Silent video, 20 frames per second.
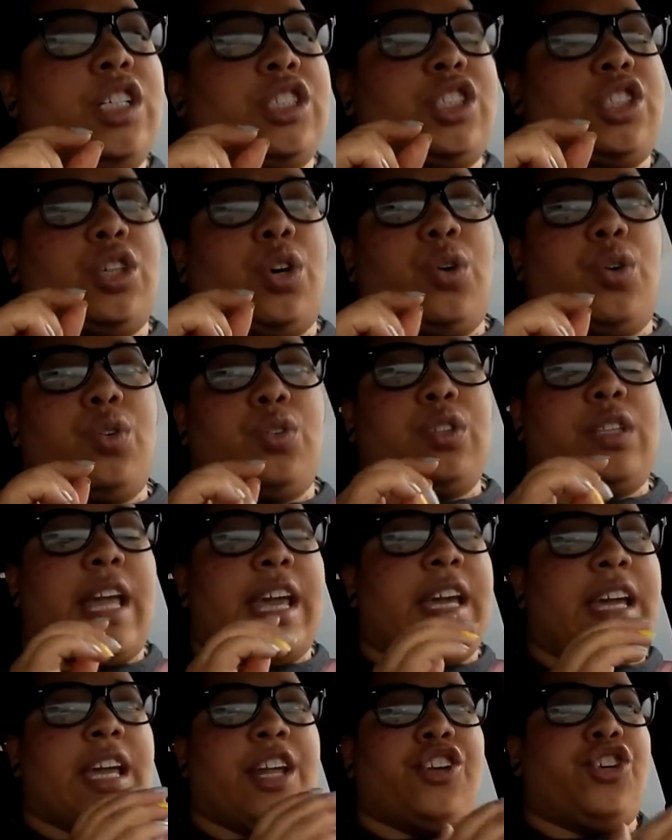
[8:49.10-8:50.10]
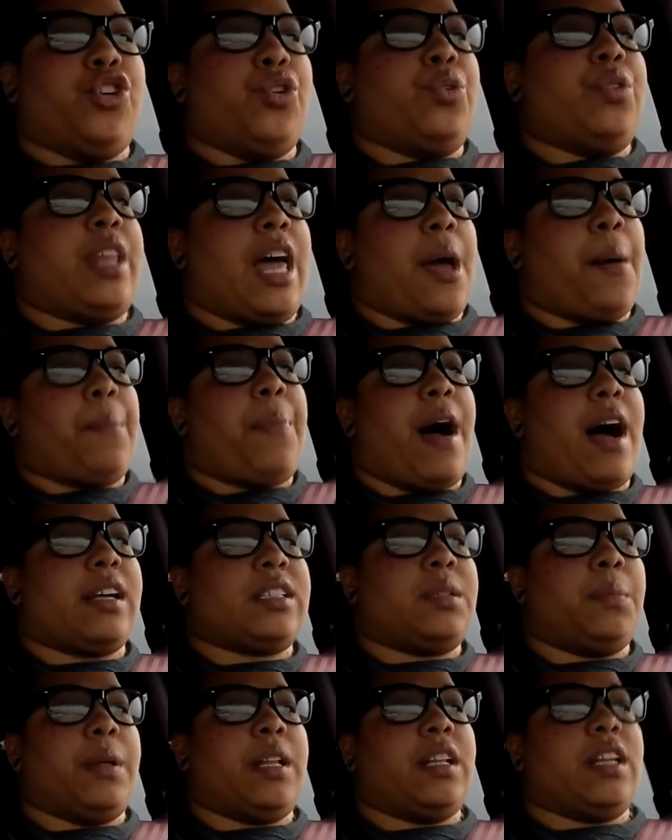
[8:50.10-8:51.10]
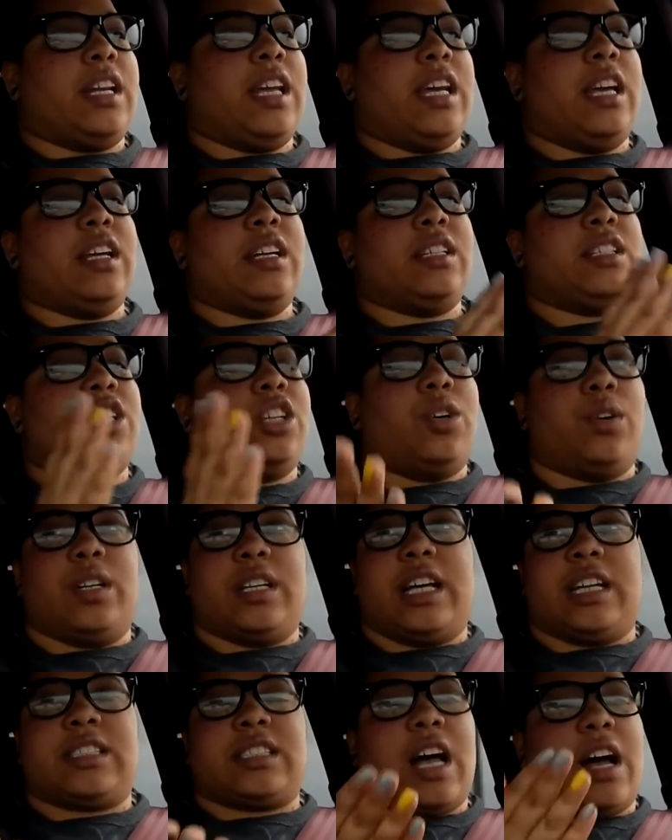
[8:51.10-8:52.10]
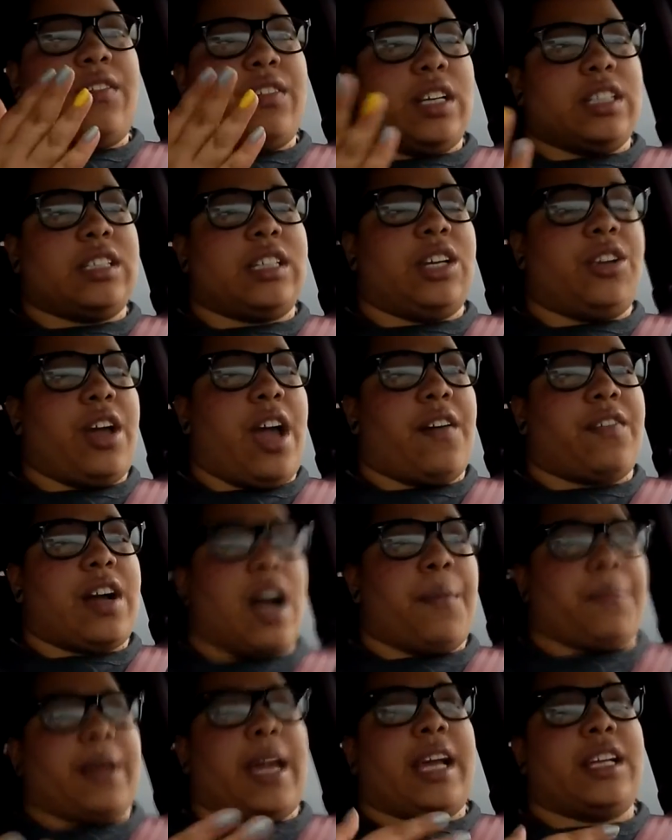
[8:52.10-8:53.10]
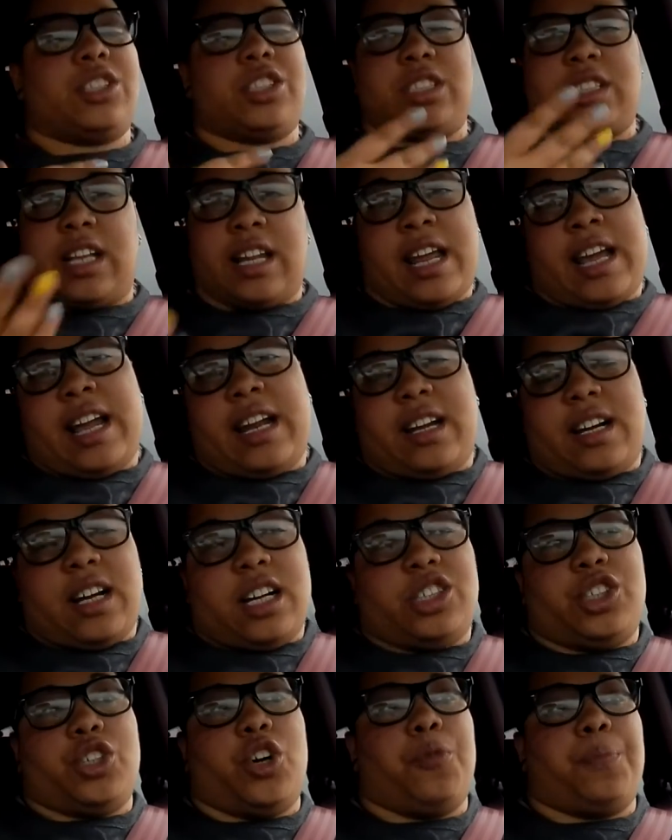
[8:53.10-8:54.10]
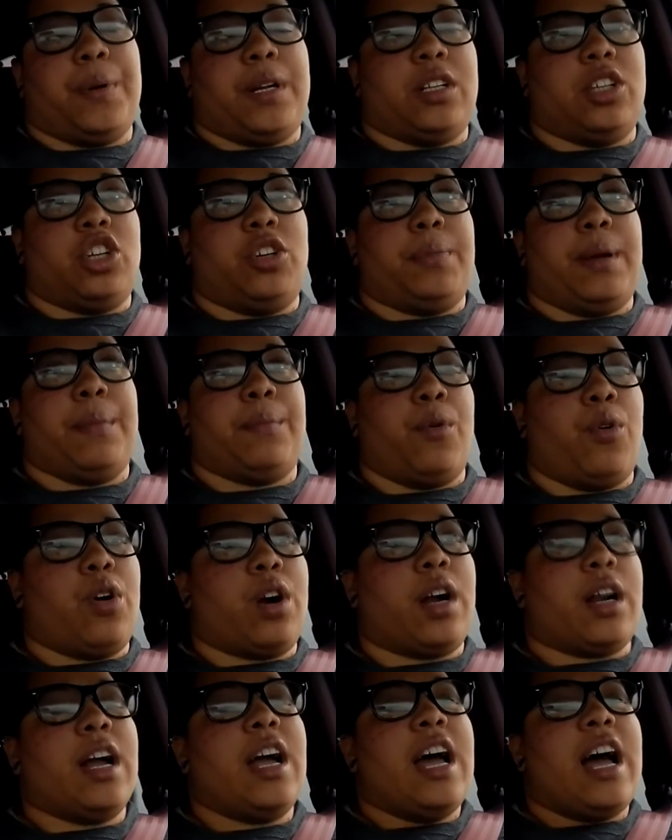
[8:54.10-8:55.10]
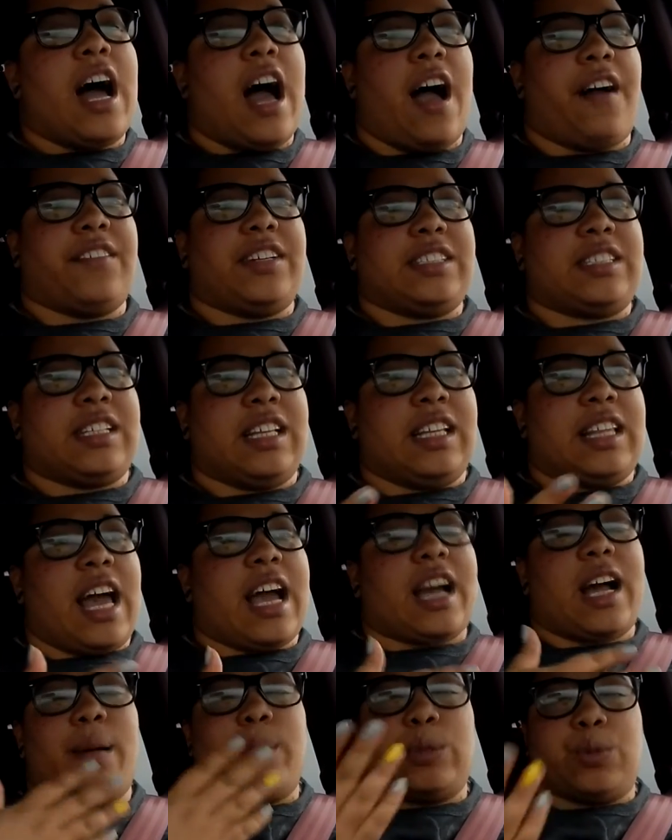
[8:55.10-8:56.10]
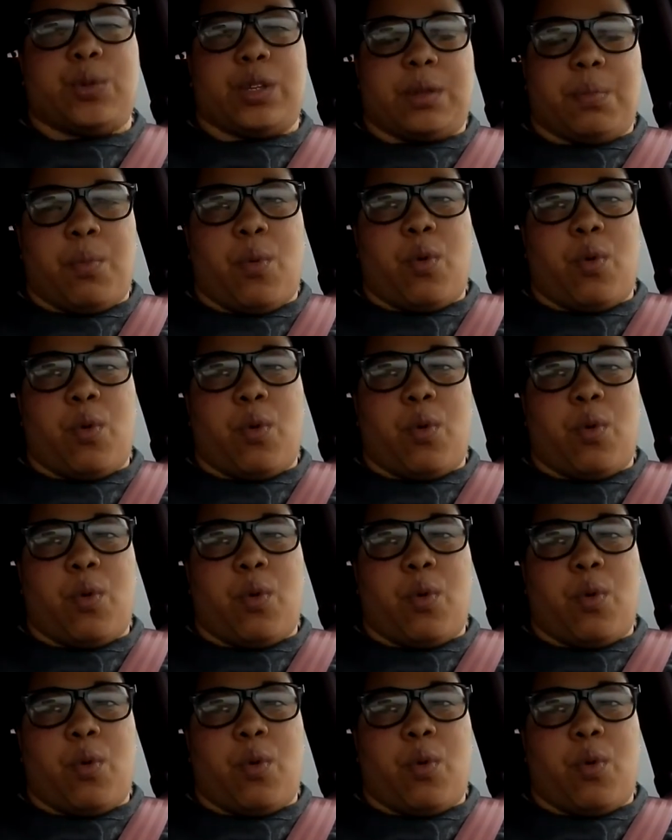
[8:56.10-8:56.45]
so they can do that possibility, you know, unless obviously you have complications and they gotta cut you open a little bit more. Obviously that comes with